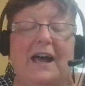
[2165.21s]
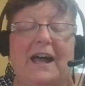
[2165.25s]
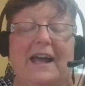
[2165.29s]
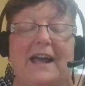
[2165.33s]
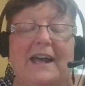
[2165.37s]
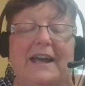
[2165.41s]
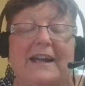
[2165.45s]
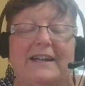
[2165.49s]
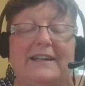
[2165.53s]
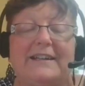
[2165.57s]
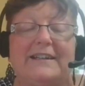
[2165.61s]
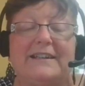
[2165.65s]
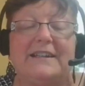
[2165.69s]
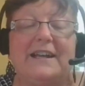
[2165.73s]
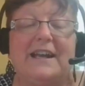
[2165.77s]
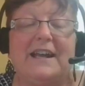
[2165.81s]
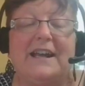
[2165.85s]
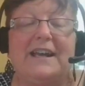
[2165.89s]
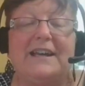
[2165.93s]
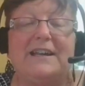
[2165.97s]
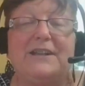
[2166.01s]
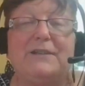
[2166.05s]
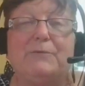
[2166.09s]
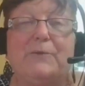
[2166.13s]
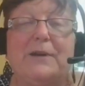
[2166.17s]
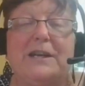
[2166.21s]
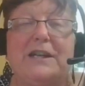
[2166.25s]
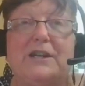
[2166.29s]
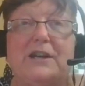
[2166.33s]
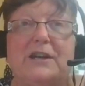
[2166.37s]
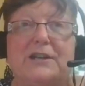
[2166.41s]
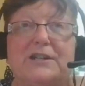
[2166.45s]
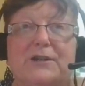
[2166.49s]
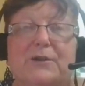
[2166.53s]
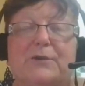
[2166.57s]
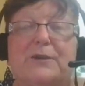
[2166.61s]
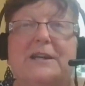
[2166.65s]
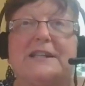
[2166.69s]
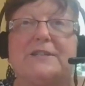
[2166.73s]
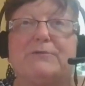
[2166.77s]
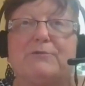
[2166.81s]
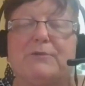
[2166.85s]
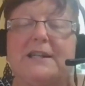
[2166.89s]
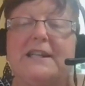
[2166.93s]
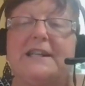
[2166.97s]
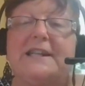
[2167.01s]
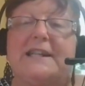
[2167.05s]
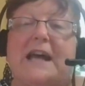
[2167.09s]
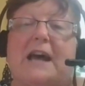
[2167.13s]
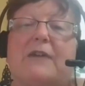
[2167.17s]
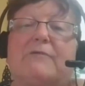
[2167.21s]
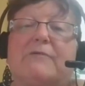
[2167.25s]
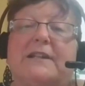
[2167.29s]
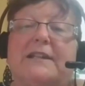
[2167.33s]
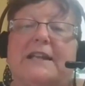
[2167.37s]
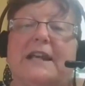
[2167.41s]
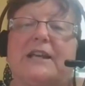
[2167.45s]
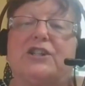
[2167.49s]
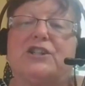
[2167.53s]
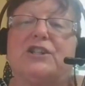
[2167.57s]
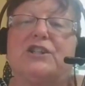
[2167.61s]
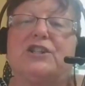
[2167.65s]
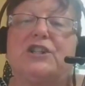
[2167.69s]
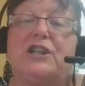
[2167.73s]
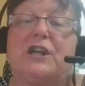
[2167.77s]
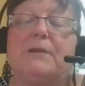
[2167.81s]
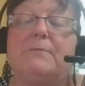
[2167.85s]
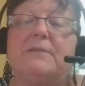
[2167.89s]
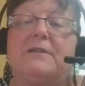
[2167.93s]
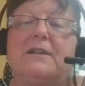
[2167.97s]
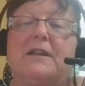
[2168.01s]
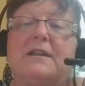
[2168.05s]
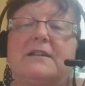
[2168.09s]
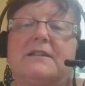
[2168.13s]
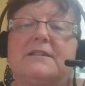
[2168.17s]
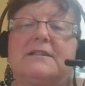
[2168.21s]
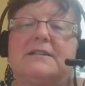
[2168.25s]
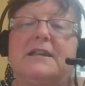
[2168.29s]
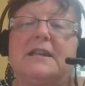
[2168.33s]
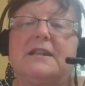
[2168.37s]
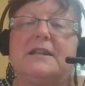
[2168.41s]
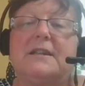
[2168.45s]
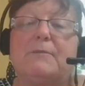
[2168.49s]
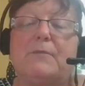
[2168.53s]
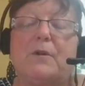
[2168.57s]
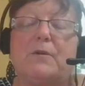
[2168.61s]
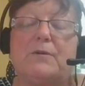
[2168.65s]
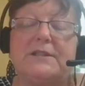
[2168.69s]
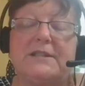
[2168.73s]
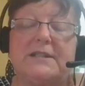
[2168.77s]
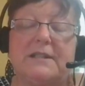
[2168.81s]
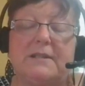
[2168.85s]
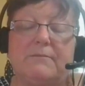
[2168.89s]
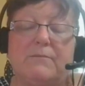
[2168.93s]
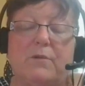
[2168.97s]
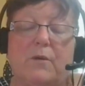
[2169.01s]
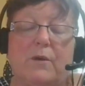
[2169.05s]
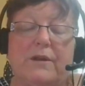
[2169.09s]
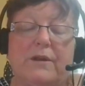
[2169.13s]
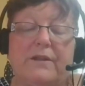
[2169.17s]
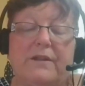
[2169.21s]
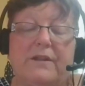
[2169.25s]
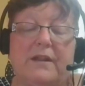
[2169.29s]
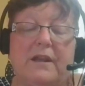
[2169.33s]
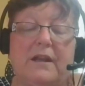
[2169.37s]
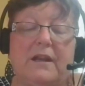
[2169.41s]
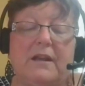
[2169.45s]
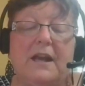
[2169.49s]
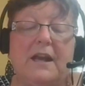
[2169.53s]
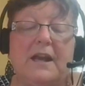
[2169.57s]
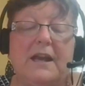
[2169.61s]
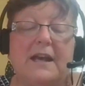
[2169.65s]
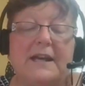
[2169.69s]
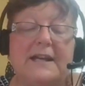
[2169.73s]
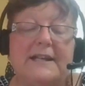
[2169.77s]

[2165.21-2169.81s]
And we know, so it's really that relationship that's the most important thing.